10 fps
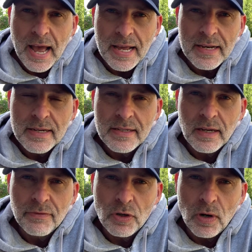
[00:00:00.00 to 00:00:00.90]
and
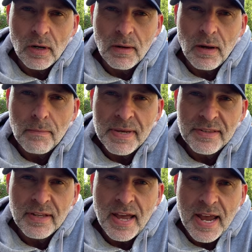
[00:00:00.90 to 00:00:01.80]
I've got Mr.